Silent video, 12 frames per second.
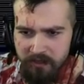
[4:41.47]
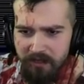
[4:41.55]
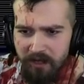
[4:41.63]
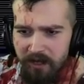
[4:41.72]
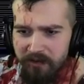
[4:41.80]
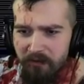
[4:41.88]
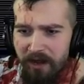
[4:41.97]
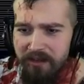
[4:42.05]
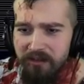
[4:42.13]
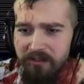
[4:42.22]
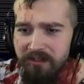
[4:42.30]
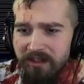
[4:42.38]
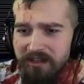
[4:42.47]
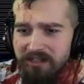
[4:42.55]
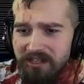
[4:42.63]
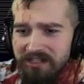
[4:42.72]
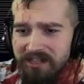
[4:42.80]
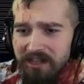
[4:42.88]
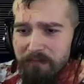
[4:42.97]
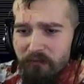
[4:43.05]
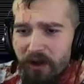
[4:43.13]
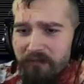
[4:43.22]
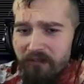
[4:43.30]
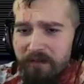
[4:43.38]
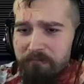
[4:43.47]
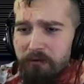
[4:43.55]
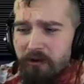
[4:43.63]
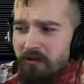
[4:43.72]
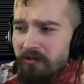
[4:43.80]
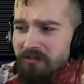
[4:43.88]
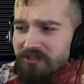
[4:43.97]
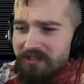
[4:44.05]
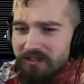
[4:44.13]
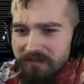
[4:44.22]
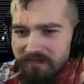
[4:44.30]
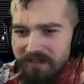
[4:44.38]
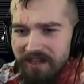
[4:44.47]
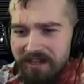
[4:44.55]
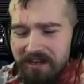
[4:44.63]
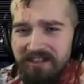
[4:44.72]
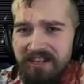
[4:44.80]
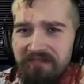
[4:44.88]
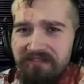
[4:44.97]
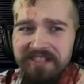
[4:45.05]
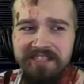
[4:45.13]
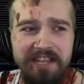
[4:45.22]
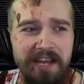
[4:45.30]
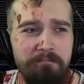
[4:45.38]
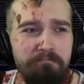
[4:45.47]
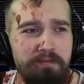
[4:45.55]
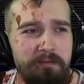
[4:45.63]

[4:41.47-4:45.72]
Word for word: God, why couldn't they just see the bright red pools? They didn't have to slip!